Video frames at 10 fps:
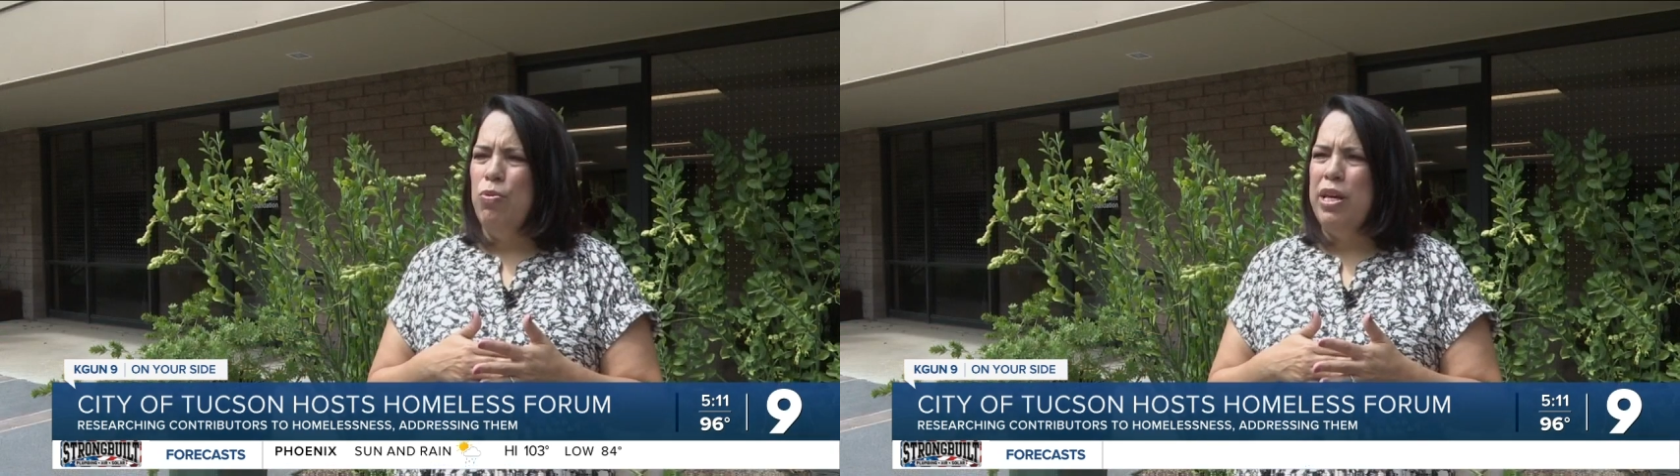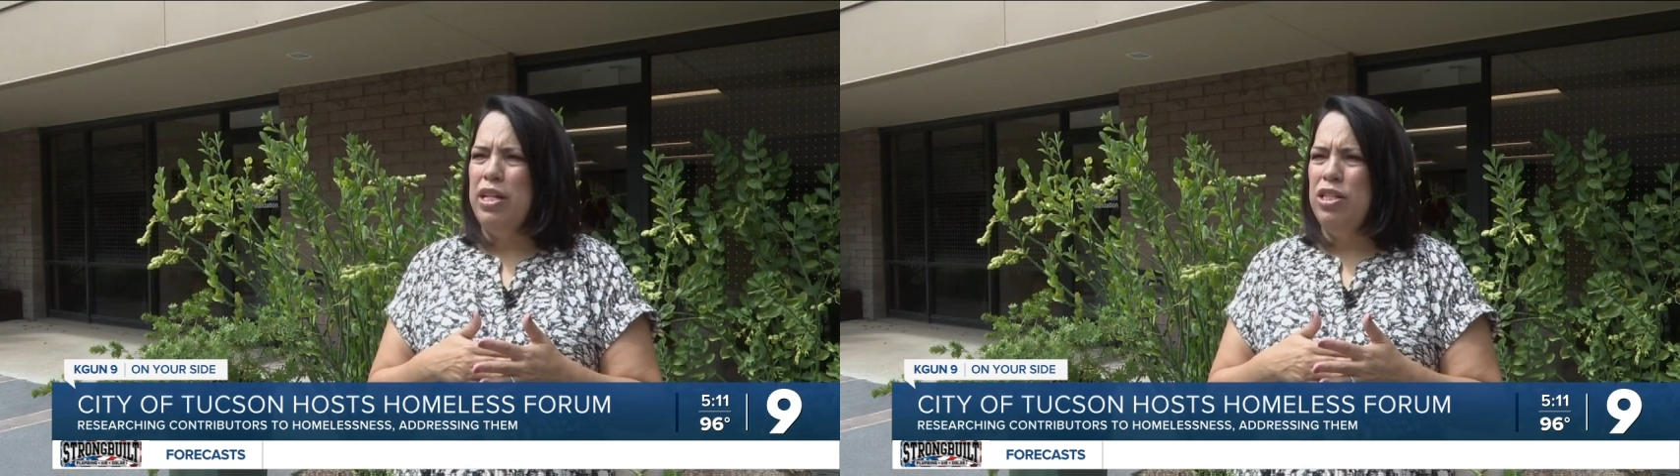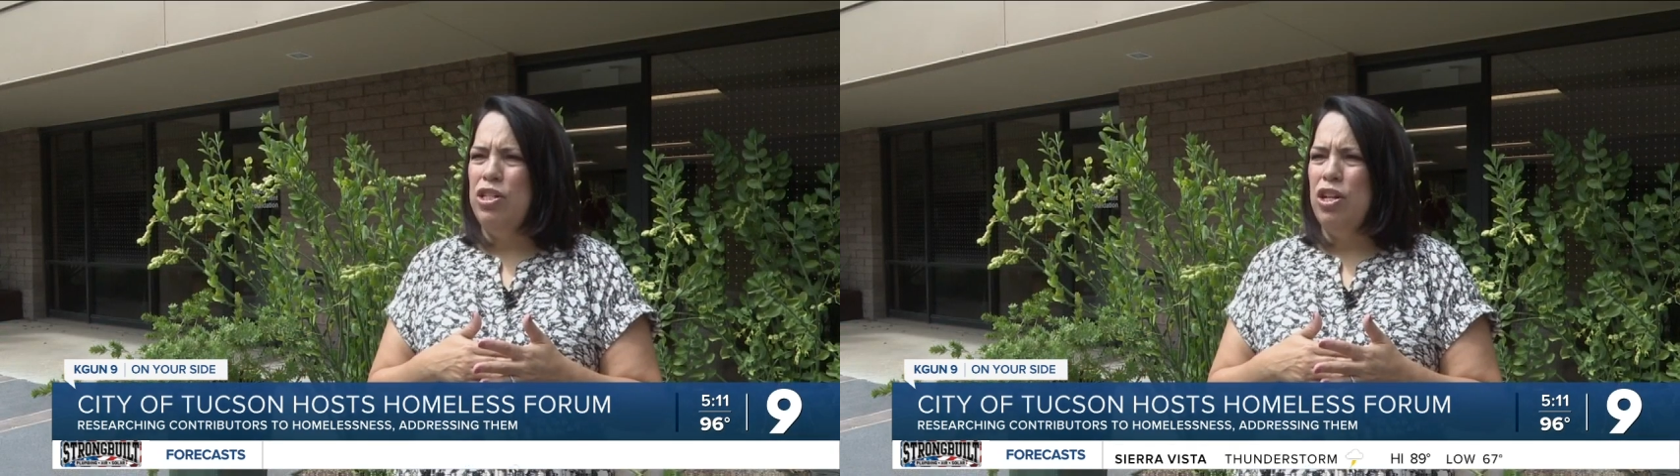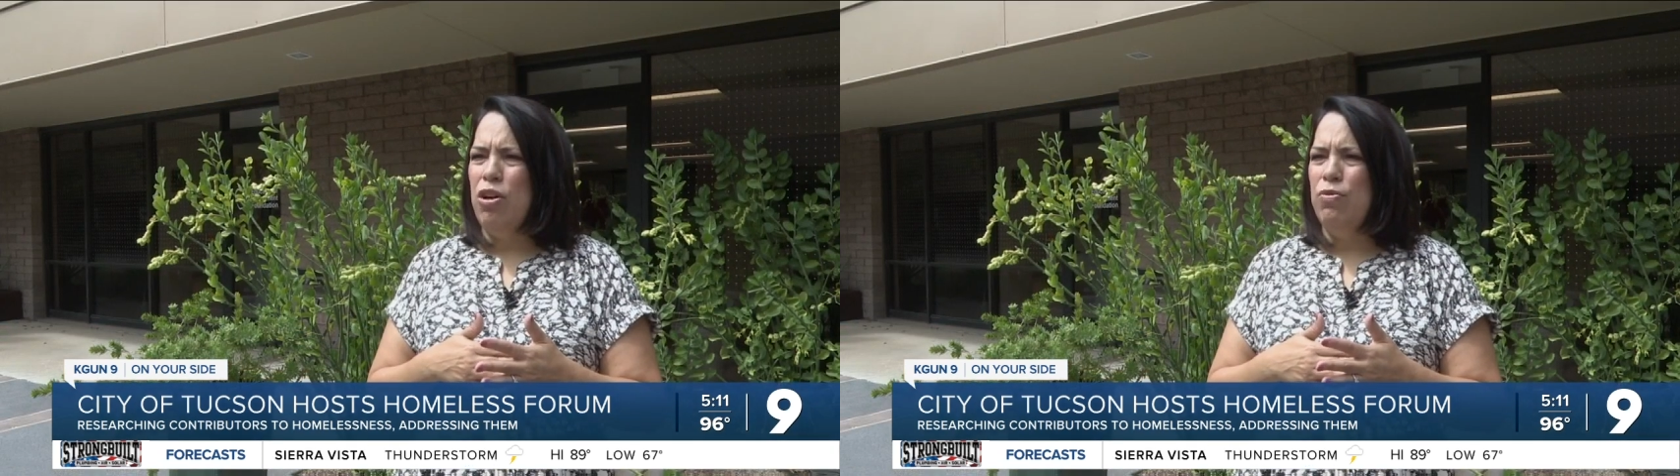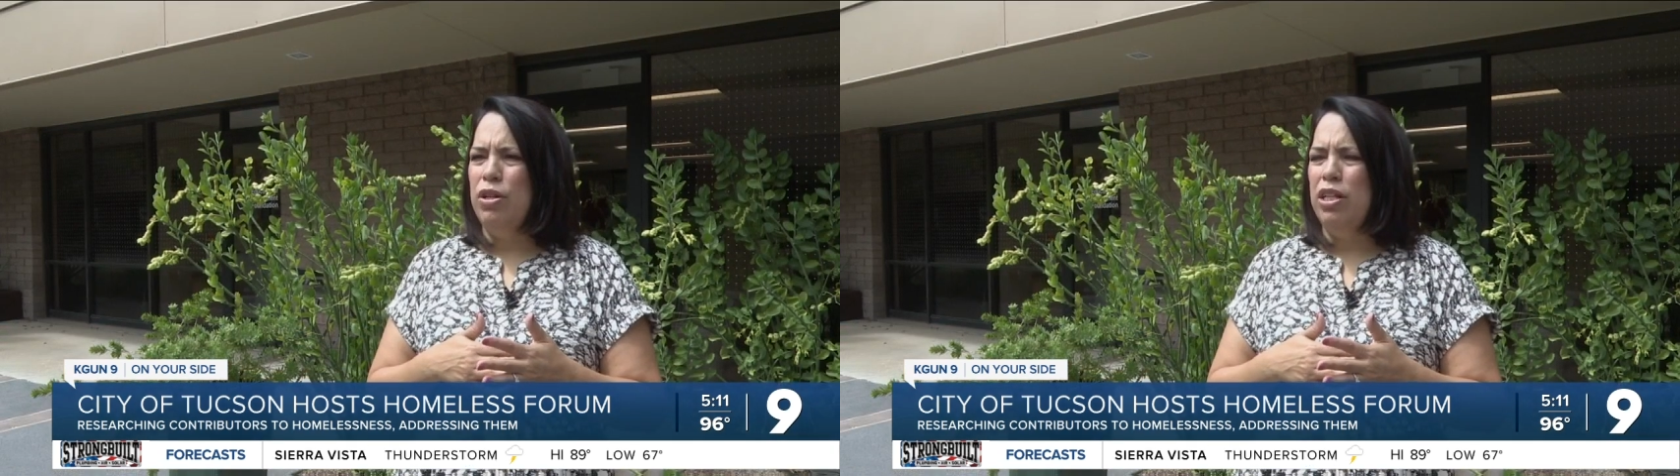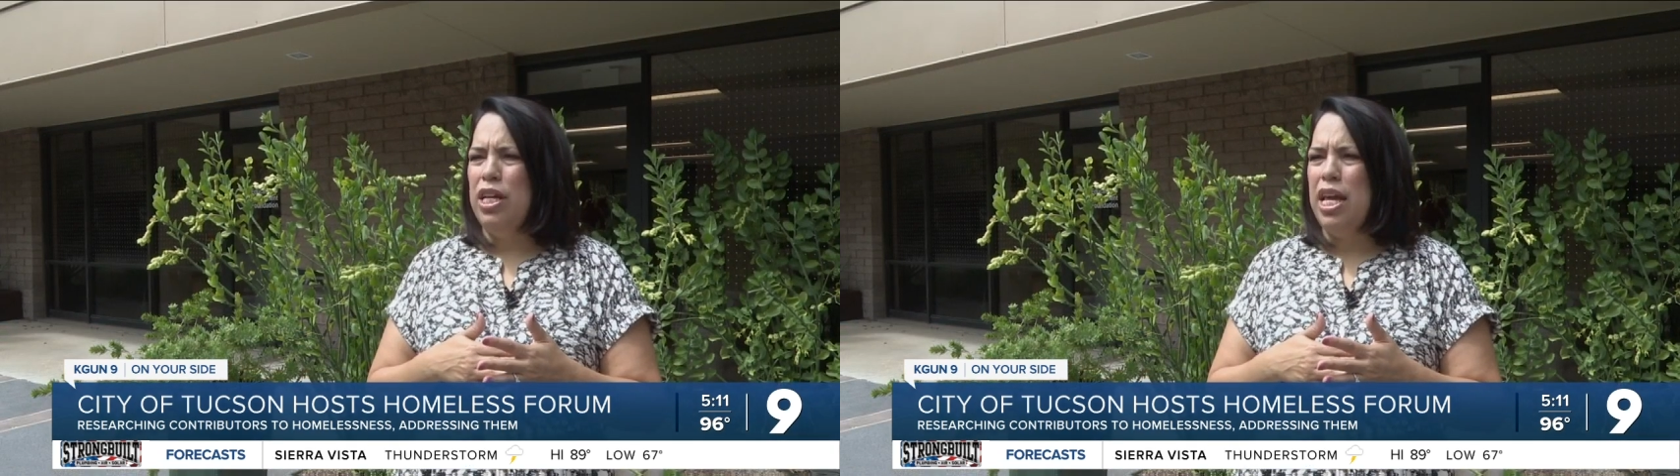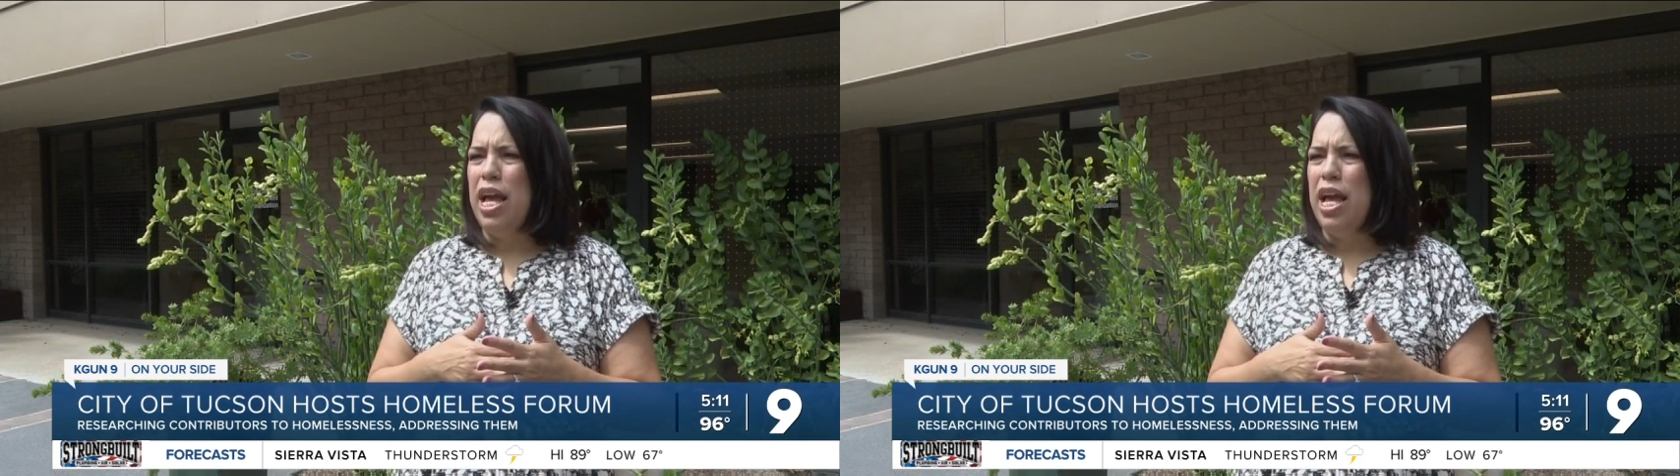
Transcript: We can start really